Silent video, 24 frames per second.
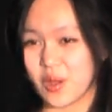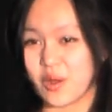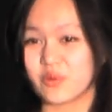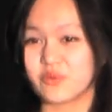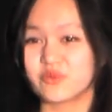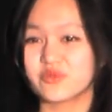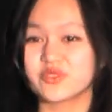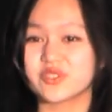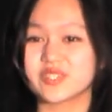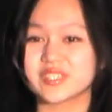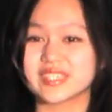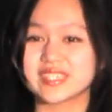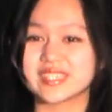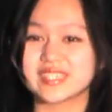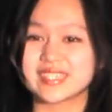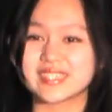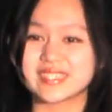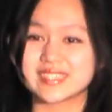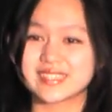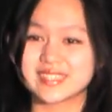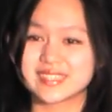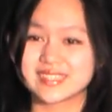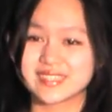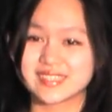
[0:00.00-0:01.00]

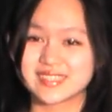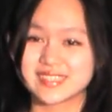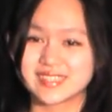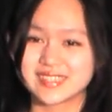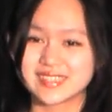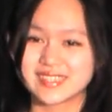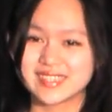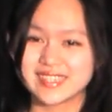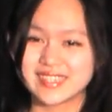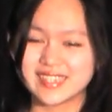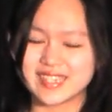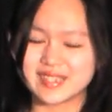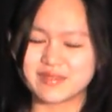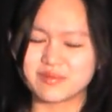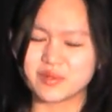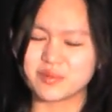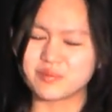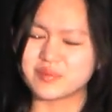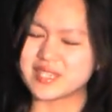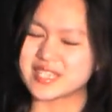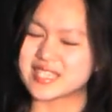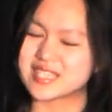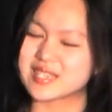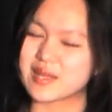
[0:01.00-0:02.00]
Hopefully, it
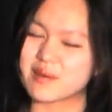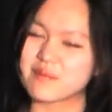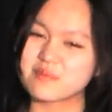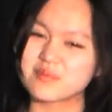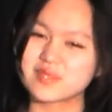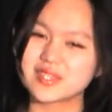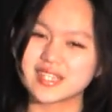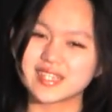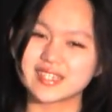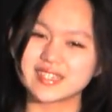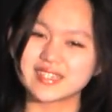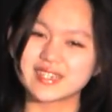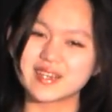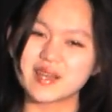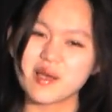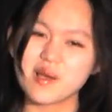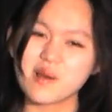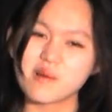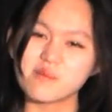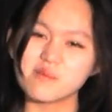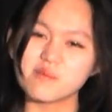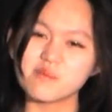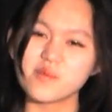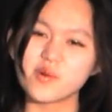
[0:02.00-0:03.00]
will be something
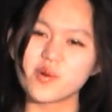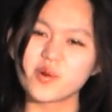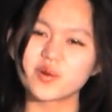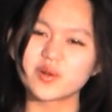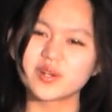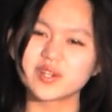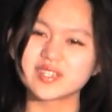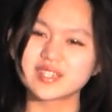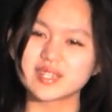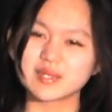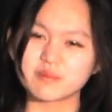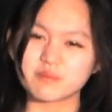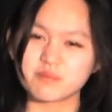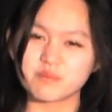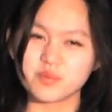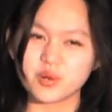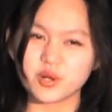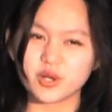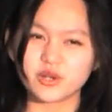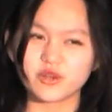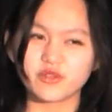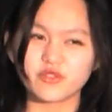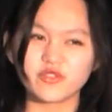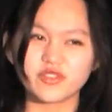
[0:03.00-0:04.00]
more than
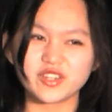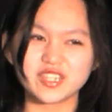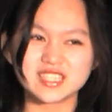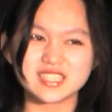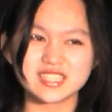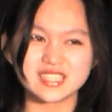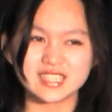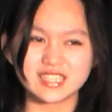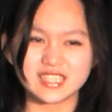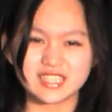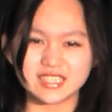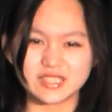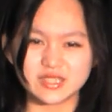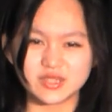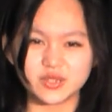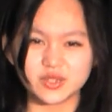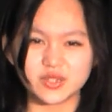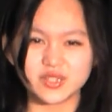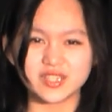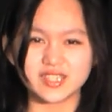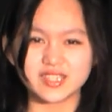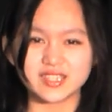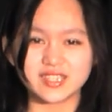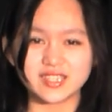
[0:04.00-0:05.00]
perfectly
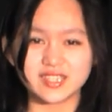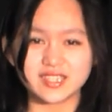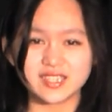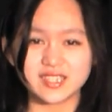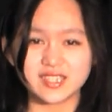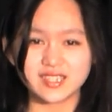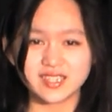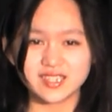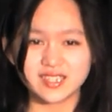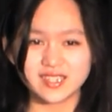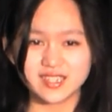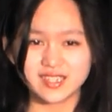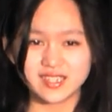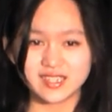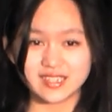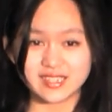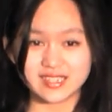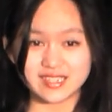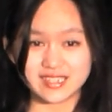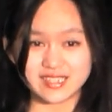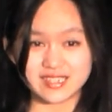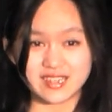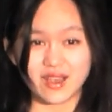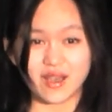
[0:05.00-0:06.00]
good
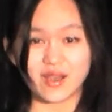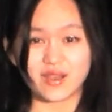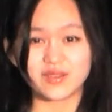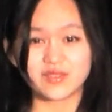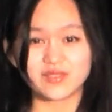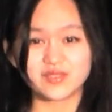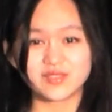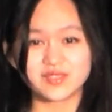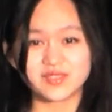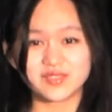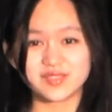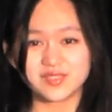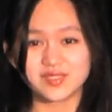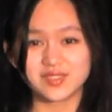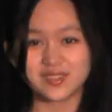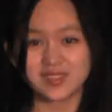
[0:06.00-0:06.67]
enough.